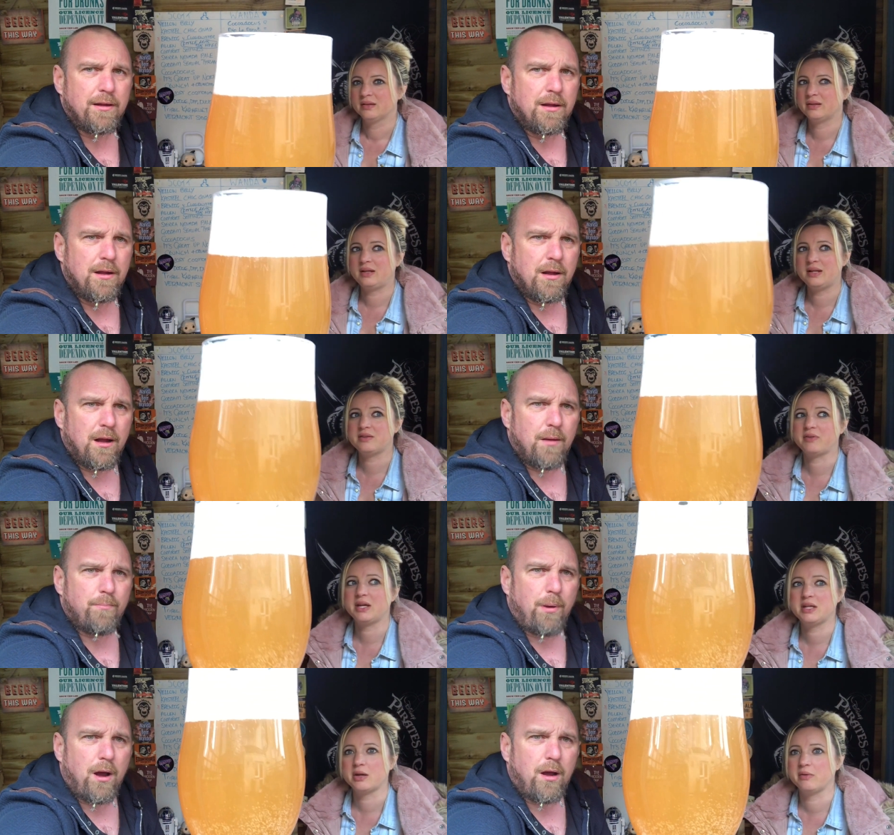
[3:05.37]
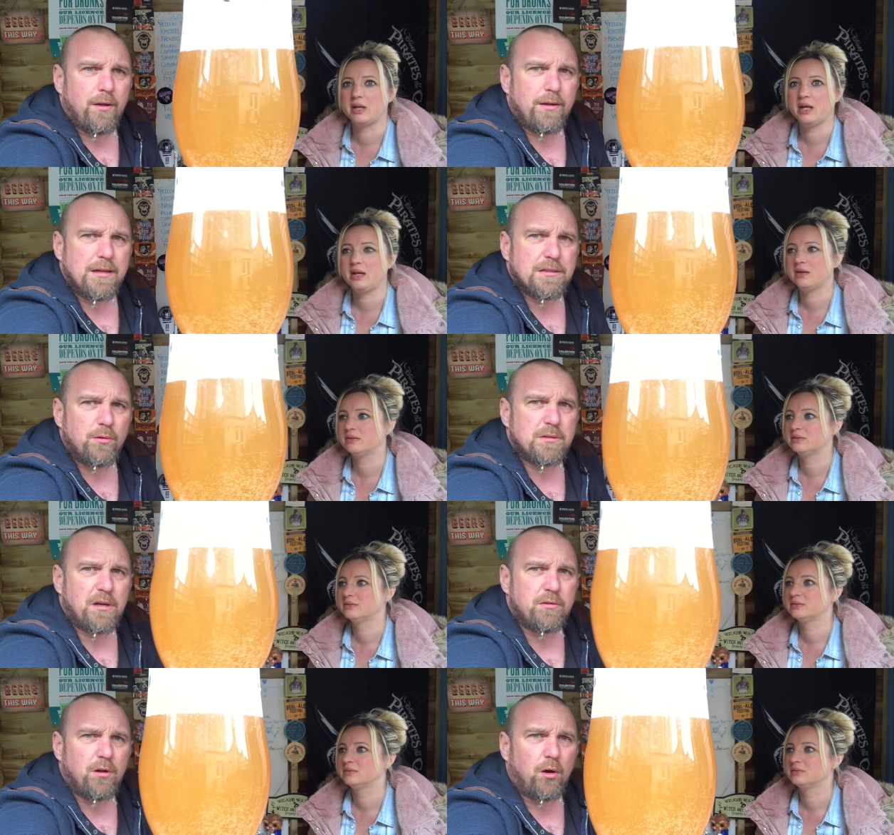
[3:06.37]
Speaker 1: Don't let the rain go in it. It's
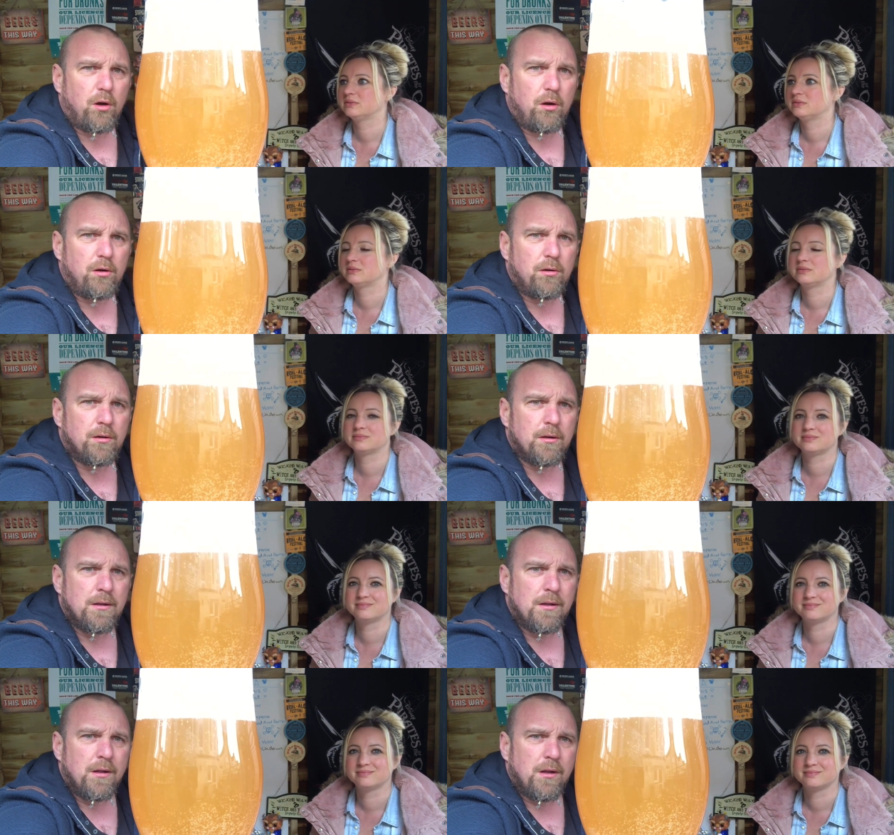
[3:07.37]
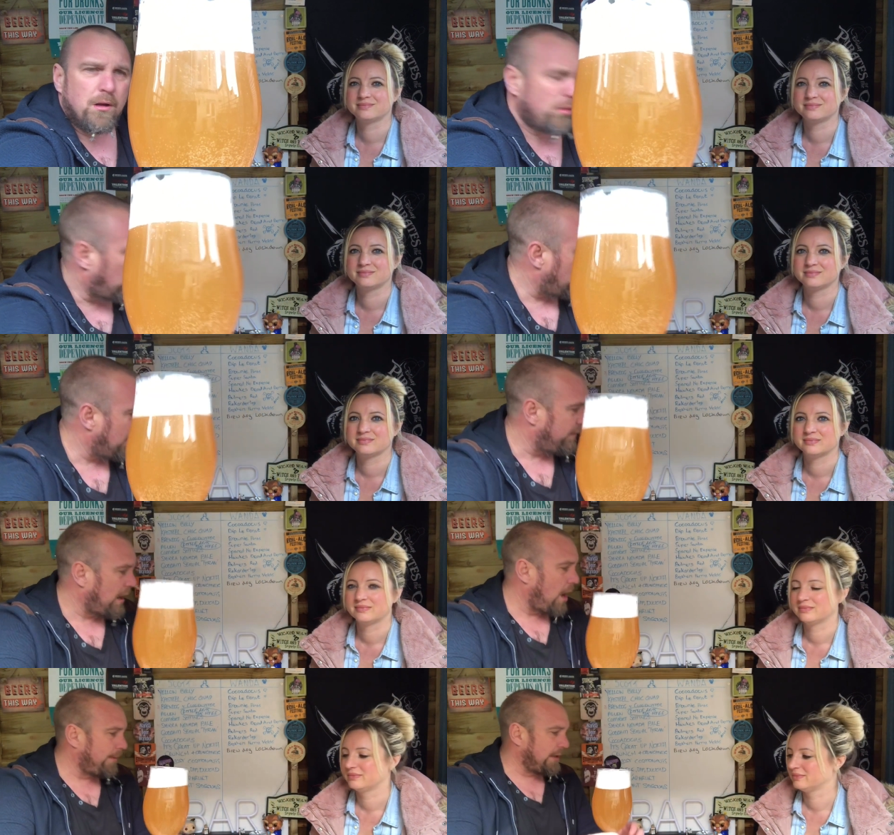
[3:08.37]
also got quite a high level of
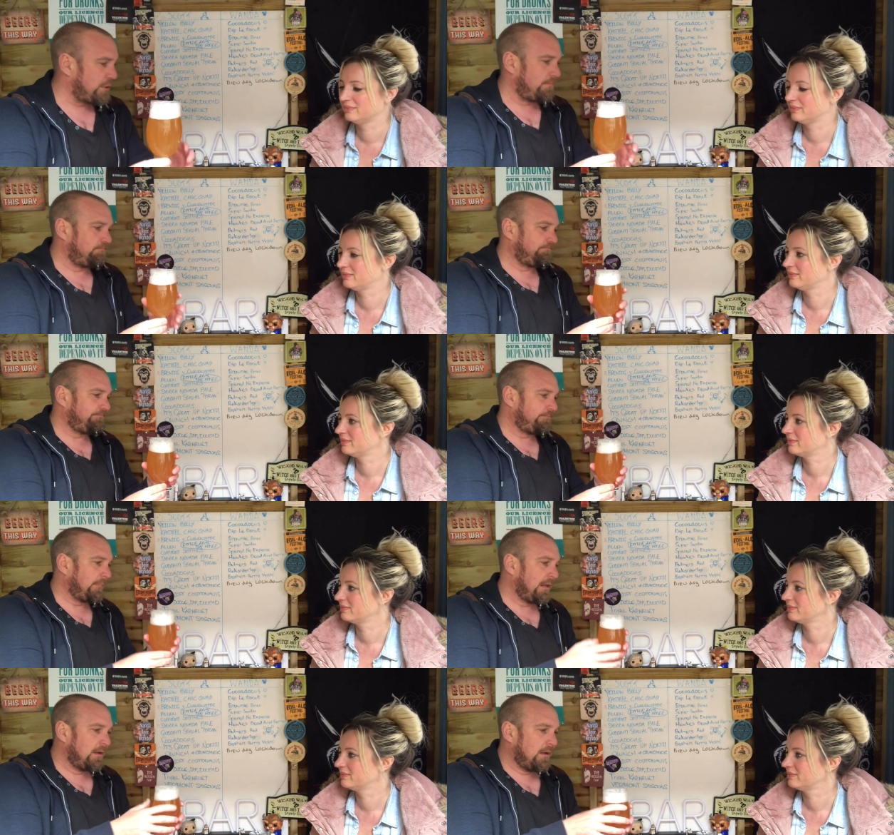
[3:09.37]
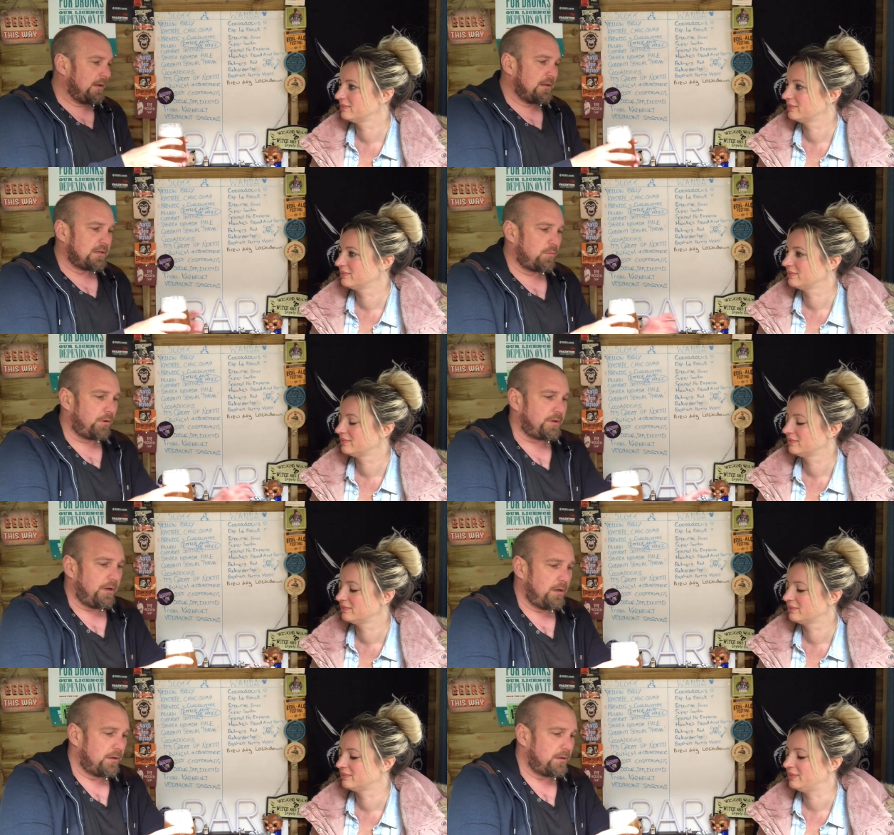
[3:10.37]
carbonation. So
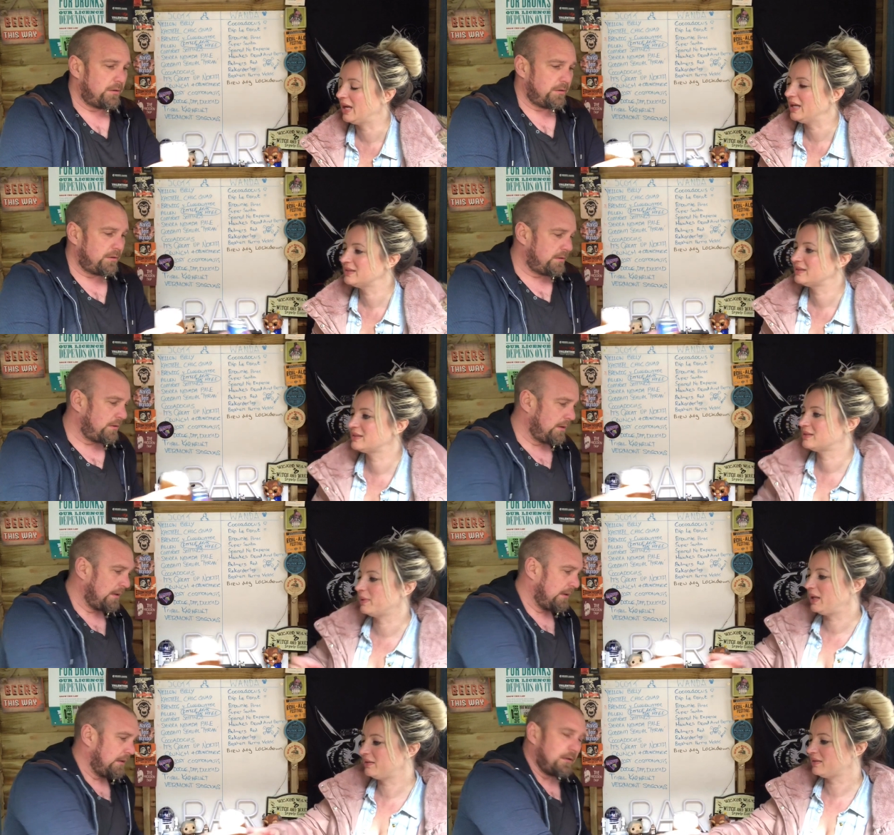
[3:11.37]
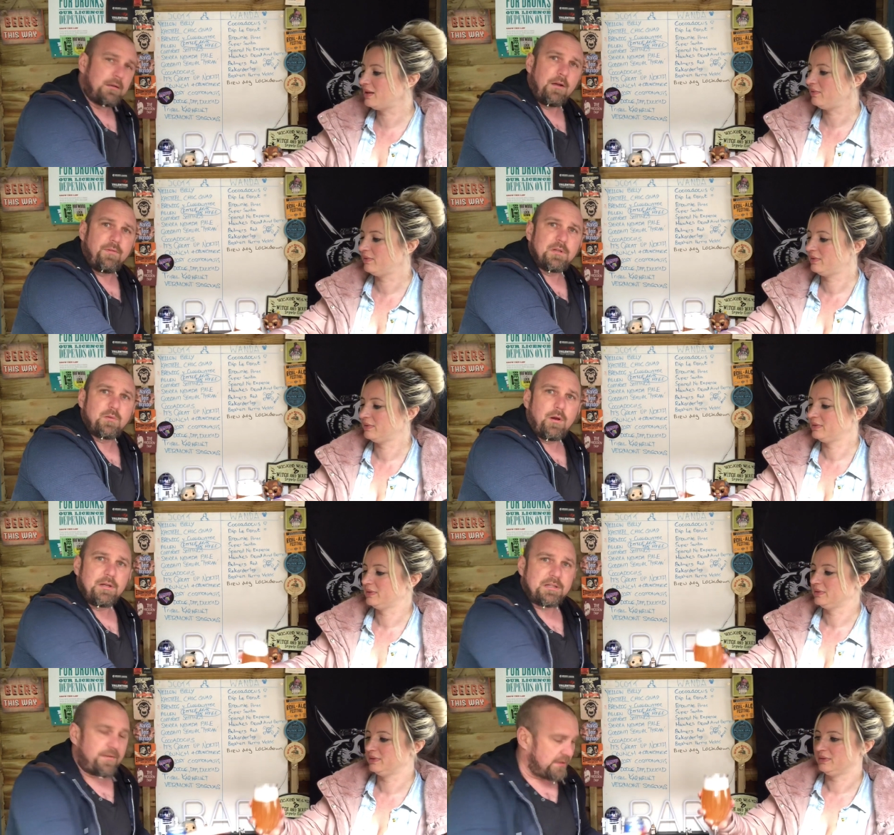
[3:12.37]
Wanda.
Speaker 2: Yes, swan and sniff.
Speaker 1: Go for the swan
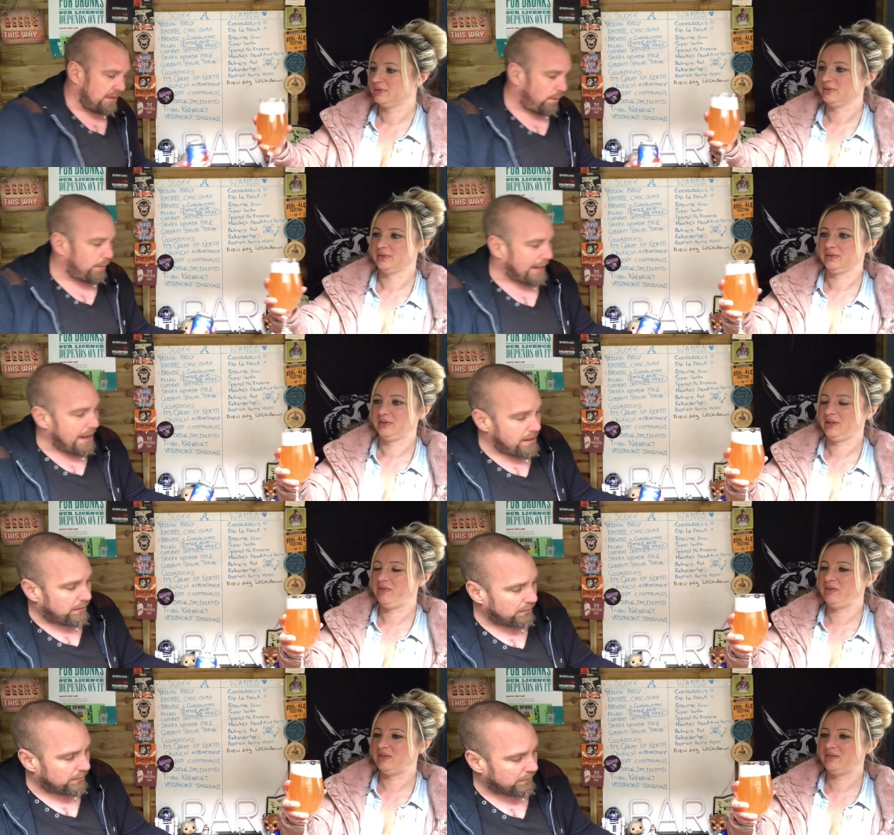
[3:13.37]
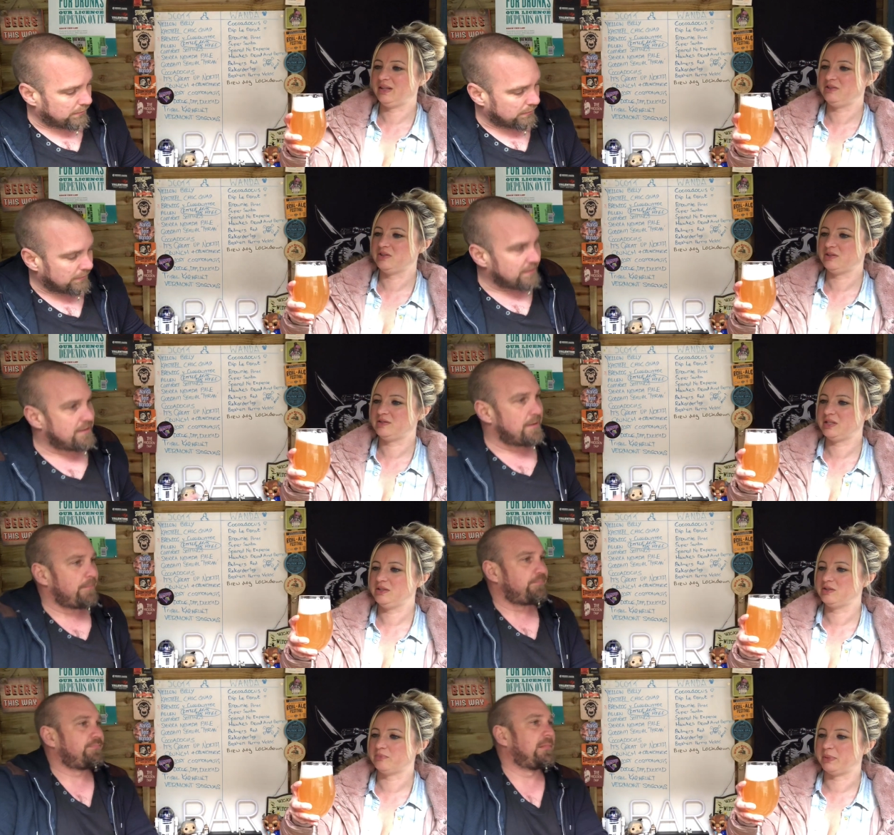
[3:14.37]
and sniff see what we get. There
Speaker 2: is a
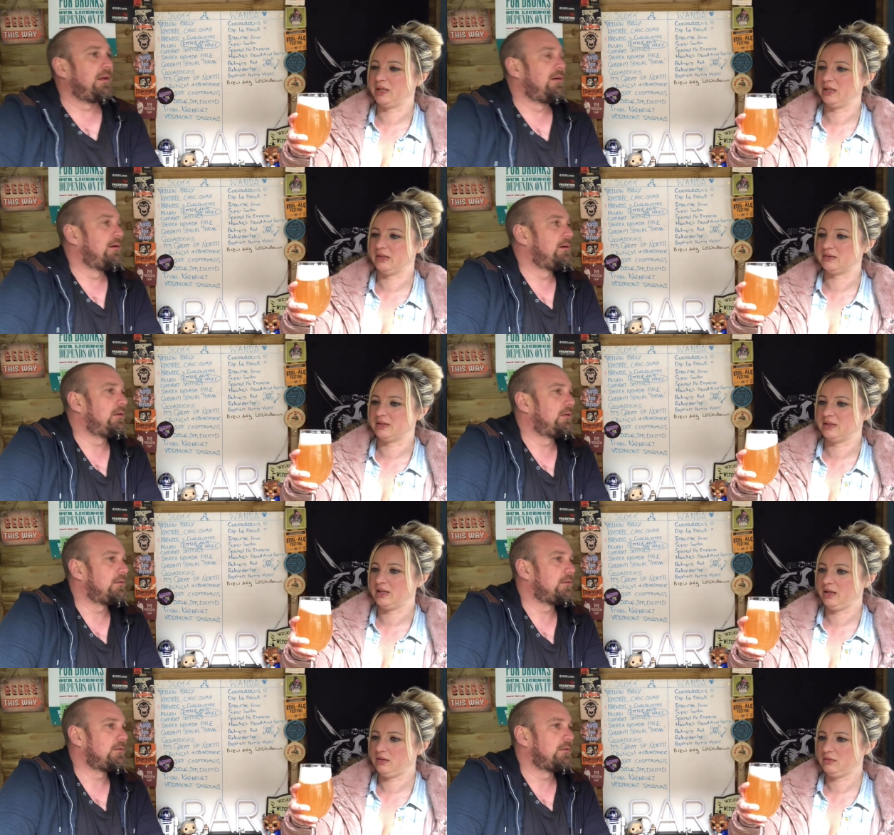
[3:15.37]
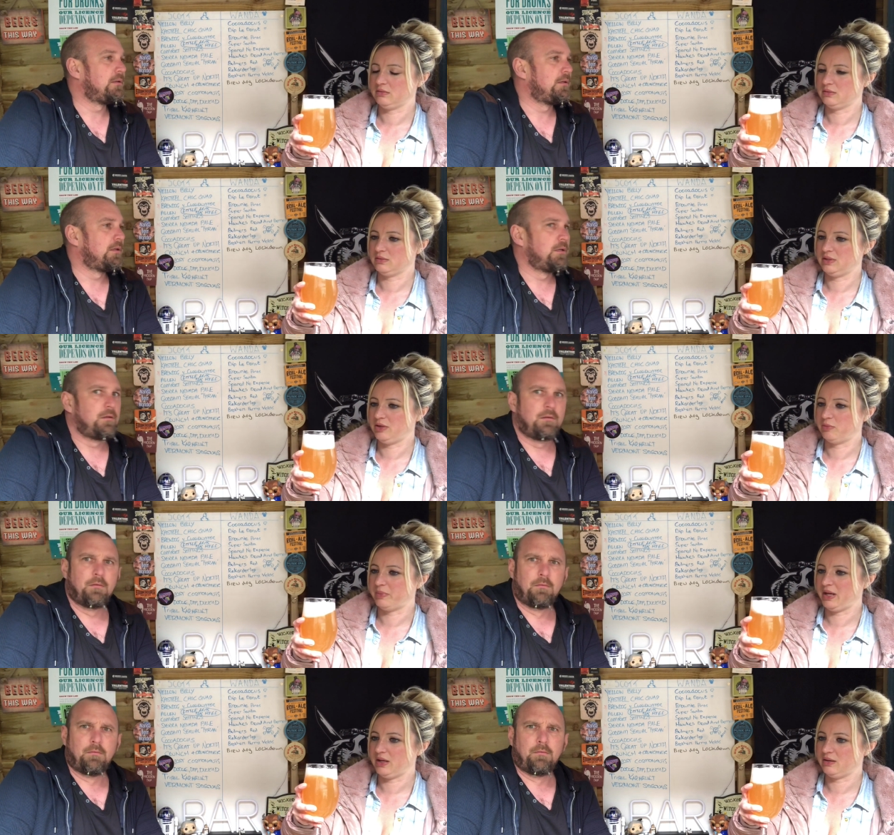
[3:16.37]
tinge of pinkness in there, a little bit.